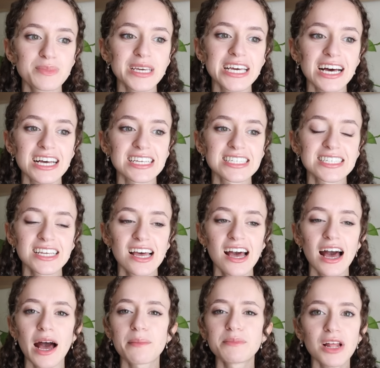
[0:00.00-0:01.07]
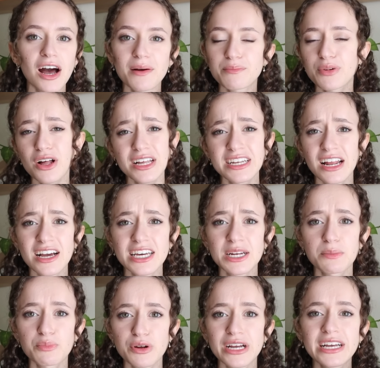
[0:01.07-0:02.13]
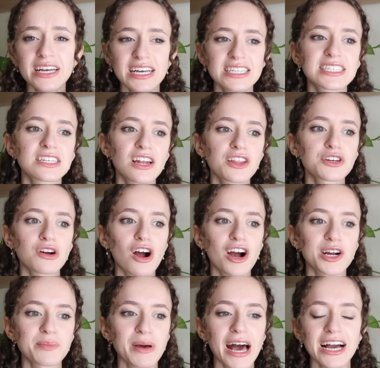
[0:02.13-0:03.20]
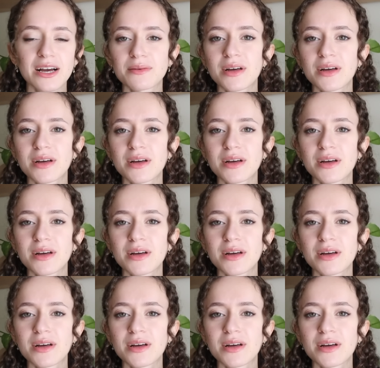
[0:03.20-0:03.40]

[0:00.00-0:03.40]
because it's another hardback.